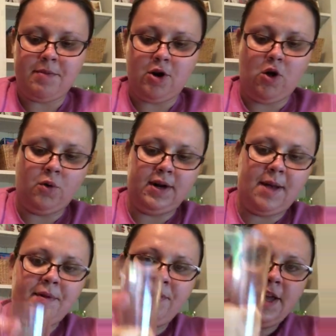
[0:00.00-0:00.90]
but I'll hold it
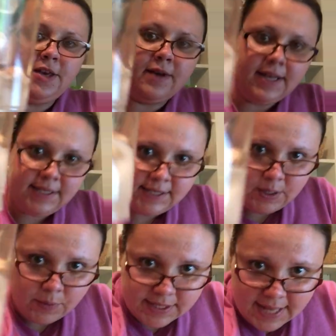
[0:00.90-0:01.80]
up and let you guys
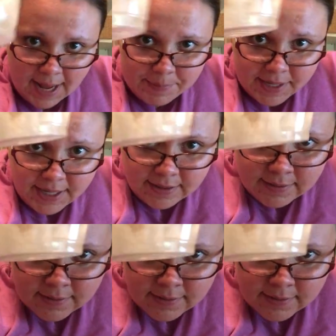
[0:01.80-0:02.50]
see what is happening.